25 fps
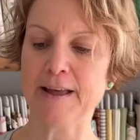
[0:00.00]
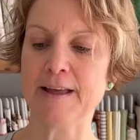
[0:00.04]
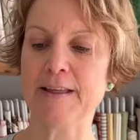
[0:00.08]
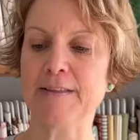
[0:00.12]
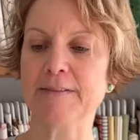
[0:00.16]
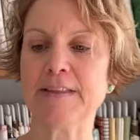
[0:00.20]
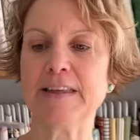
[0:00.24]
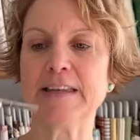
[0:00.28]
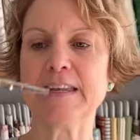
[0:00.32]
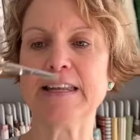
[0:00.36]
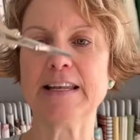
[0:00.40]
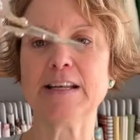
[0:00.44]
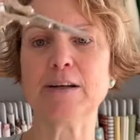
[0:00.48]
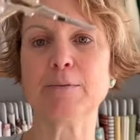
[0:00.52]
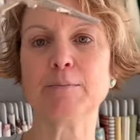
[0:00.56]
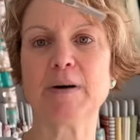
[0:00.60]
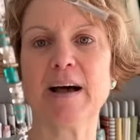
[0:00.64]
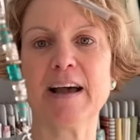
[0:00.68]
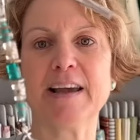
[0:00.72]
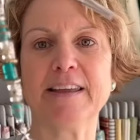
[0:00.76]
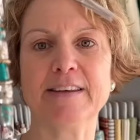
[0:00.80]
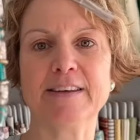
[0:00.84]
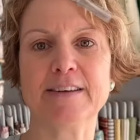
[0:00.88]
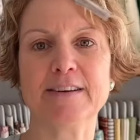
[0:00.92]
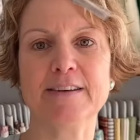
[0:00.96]
The needle
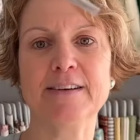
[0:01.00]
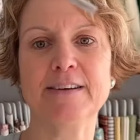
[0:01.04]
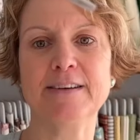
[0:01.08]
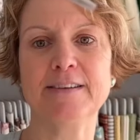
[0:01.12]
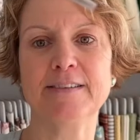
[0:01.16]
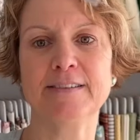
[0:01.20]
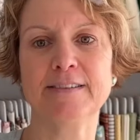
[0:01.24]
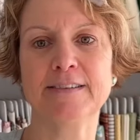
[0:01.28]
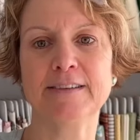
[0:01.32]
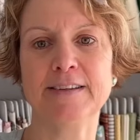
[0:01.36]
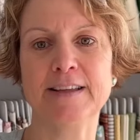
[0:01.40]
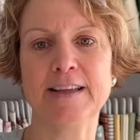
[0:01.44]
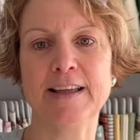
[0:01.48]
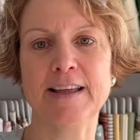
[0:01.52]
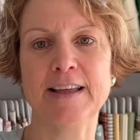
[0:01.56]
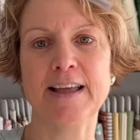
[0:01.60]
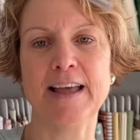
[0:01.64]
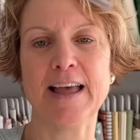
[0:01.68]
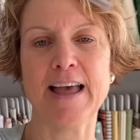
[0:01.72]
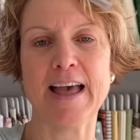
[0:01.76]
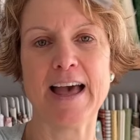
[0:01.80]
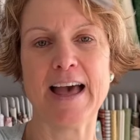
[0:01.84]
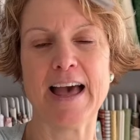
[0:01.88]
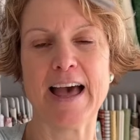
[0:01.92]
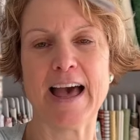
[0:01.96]
minder
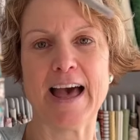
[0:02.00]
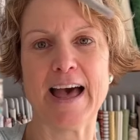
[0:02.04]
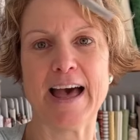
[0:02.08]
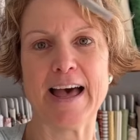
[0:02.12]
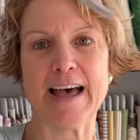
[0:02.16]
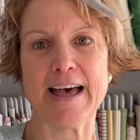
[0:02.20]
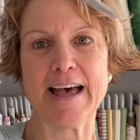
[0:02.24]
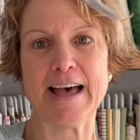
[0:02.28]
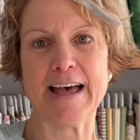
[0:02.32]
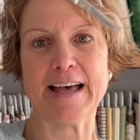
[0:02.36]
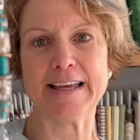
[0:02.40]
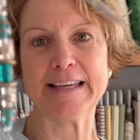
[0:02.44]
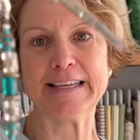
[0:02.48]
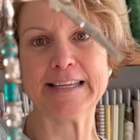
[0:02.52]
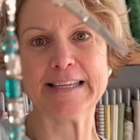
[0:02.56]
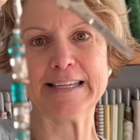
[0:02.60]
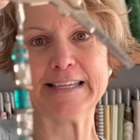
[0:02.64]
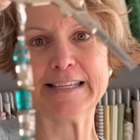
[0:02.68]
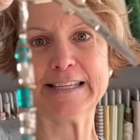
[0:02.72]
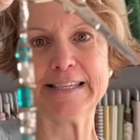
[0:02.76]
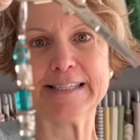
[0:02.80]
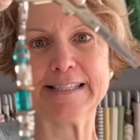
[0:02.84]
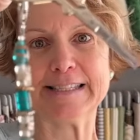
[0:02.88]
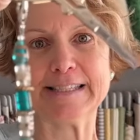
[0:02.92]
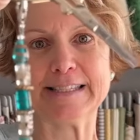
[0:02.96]

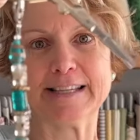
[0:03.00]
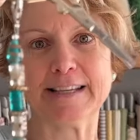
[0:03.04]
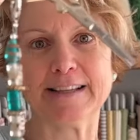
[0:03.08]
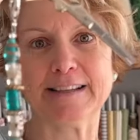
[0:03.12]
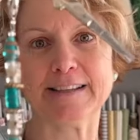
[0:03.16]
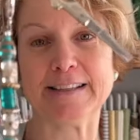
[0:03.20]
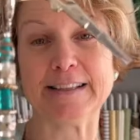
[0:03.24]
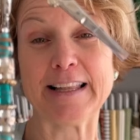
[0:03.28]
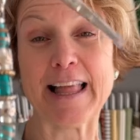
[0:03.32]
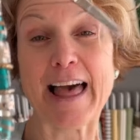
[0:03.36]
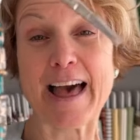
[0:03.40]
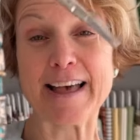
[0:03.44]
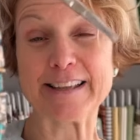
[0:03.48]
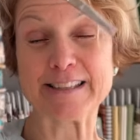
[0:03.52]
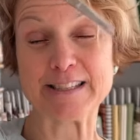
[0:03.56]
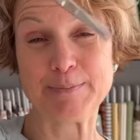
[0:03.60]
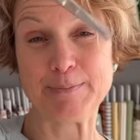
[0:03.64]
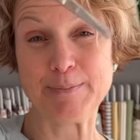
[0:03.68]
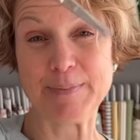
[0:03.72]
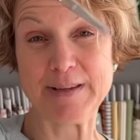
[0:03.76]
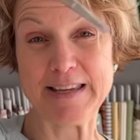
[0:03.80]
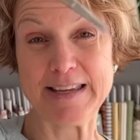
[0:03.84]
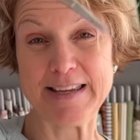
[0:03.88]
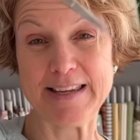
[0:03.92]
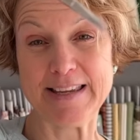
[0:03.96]
is glass
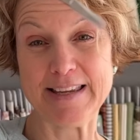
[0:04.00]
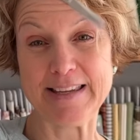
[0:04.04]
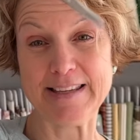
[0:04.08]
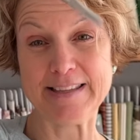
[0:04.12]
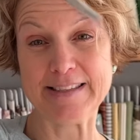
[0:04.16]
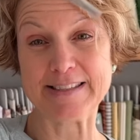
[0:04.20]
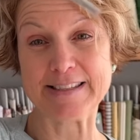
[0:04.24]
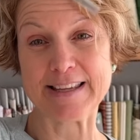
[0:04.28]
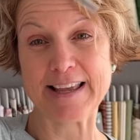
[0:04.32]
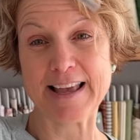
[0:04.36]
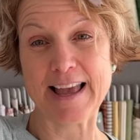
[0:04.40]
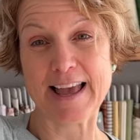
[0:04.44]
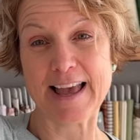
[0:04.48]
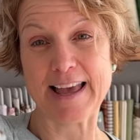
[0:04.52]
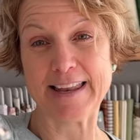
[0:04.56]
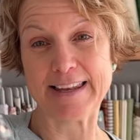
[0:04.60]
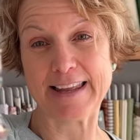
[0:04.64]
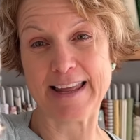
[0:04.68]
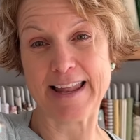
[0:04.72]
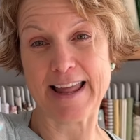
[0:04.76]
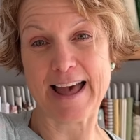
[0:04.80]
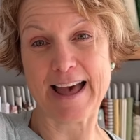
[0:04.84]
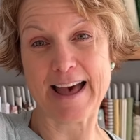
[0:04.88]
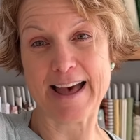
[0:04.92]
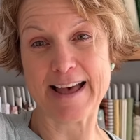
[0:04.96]
beads, and
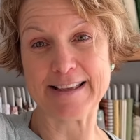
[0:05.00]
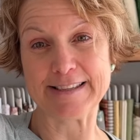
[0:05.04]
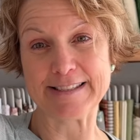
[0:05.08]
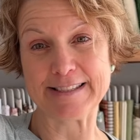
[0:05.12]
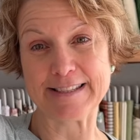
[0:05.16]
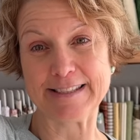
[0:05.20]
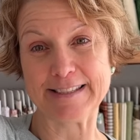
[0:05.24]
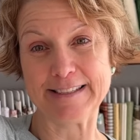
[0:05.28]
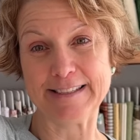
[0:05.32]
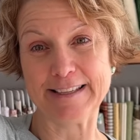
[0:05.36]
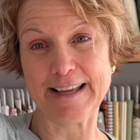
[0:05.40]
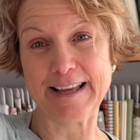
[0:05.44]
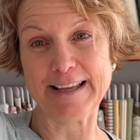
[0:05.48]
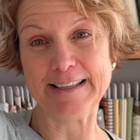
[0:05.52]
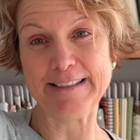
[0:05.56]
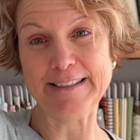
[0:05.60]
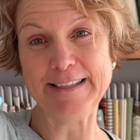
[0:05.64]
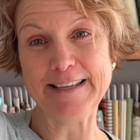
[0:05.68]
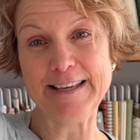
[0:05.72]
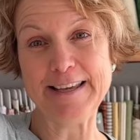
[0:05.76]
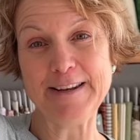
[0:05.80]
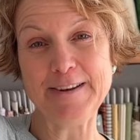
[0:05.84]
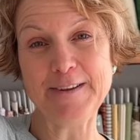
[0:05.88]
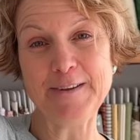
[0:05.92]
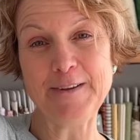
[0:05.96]
it has a
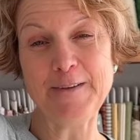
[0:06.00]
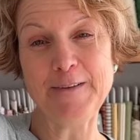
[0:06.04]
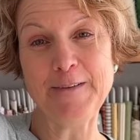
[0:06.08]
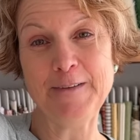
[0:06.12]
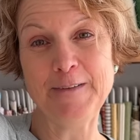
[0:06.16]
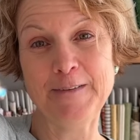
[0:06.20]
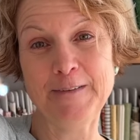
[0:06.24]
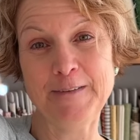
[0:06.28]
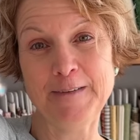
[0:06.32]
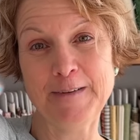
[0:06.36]
little